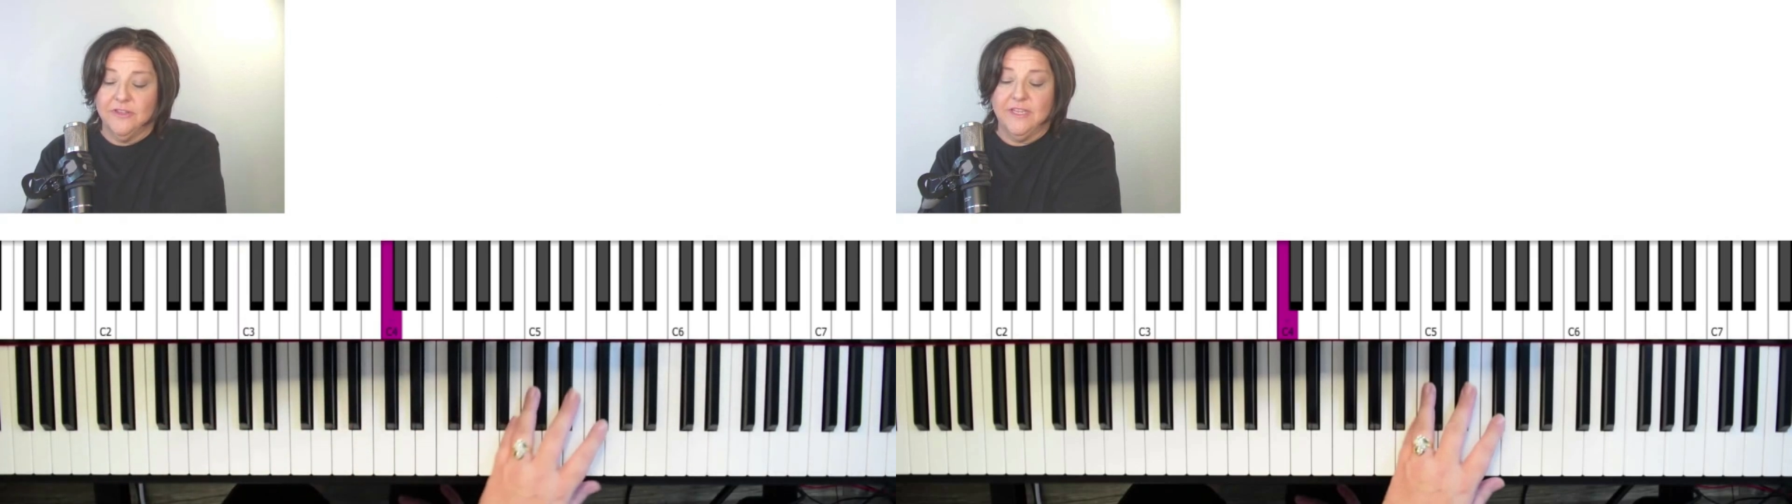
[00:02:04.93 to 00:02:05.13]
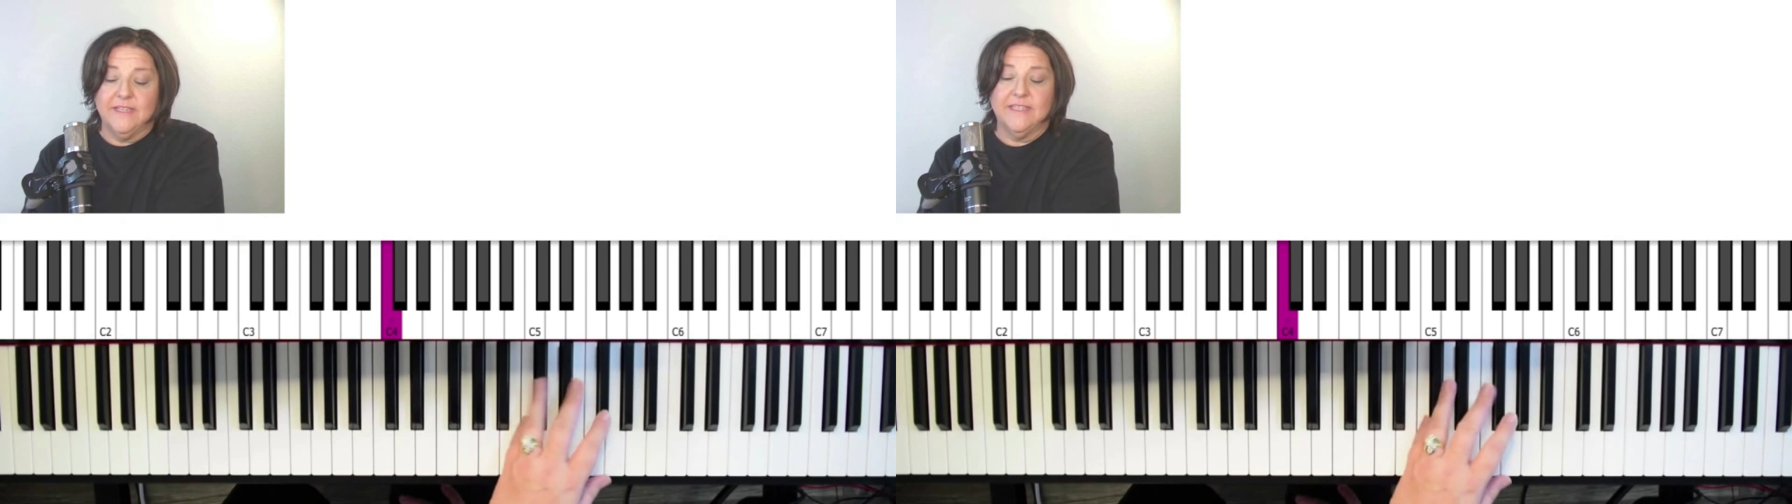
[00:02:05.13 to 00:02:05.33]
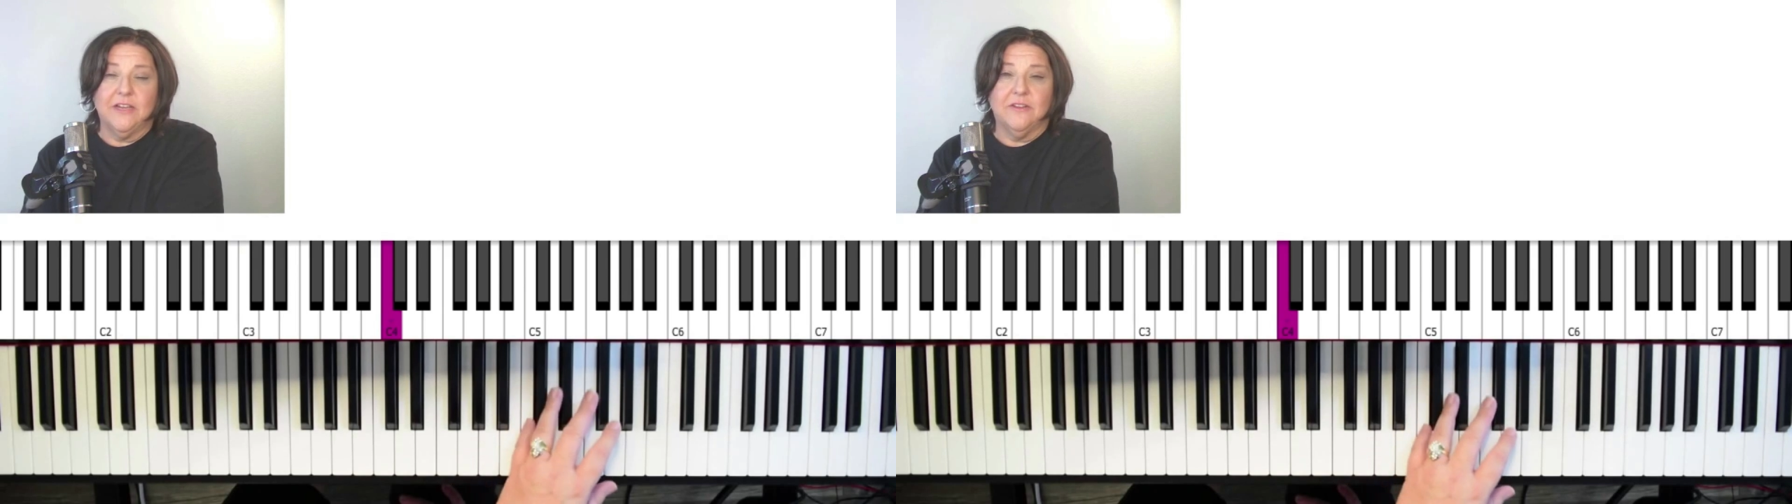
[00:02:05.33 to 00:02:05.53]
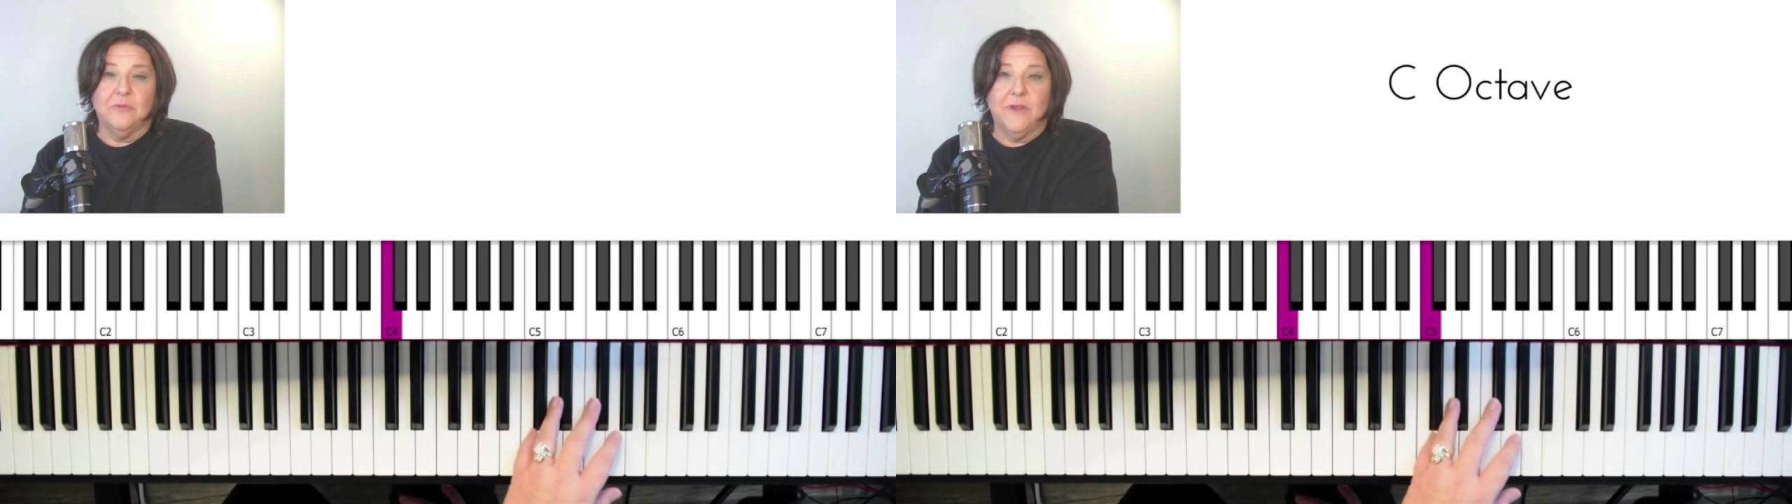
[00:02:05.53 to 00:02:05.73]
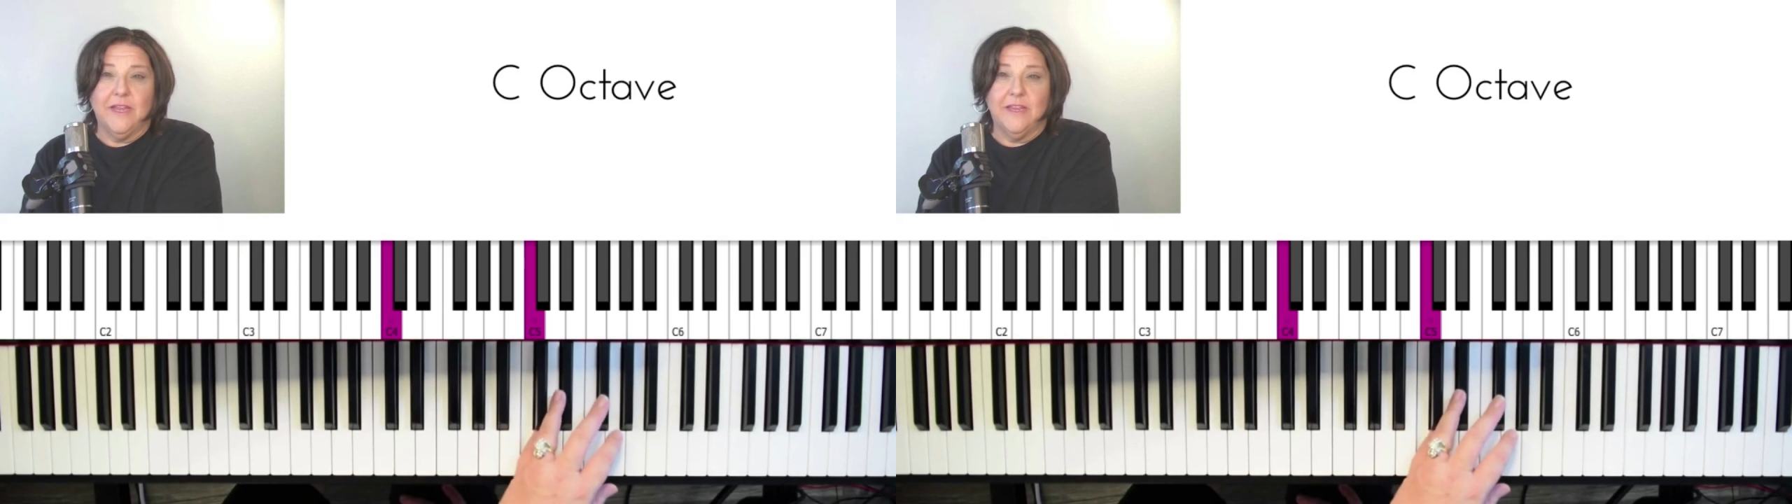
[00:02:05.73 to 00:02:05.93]
things out of the
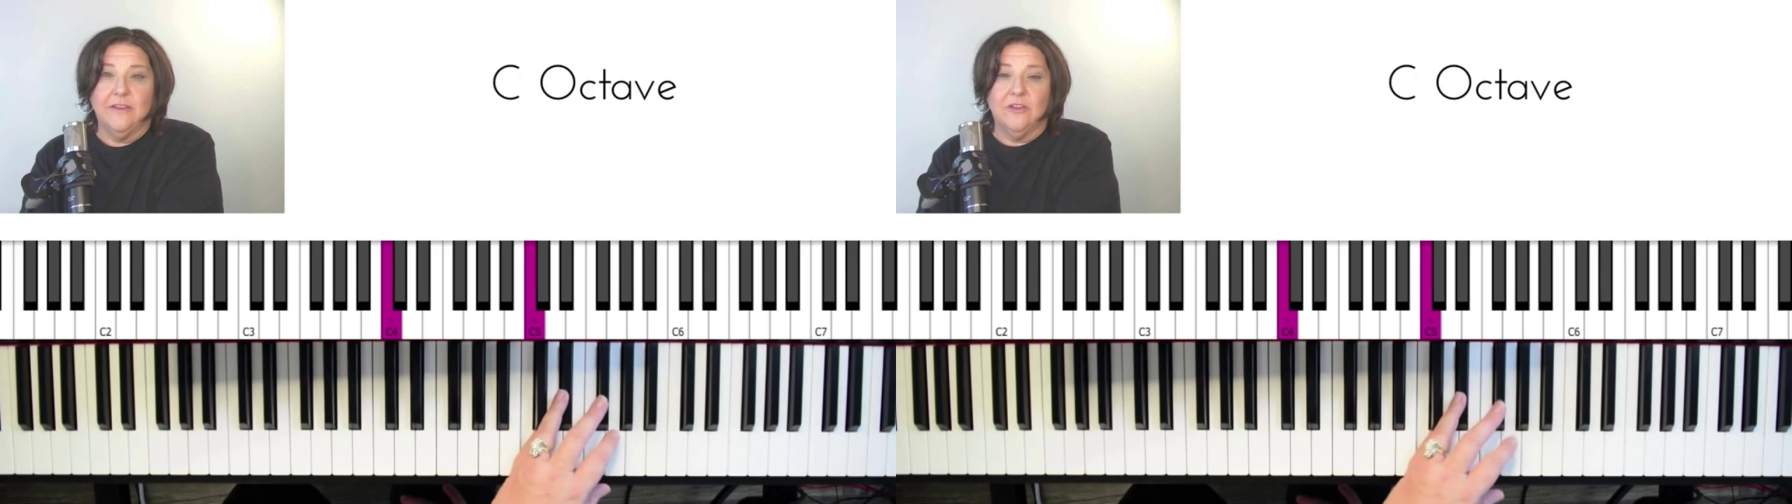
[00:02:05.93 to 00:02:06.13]
way.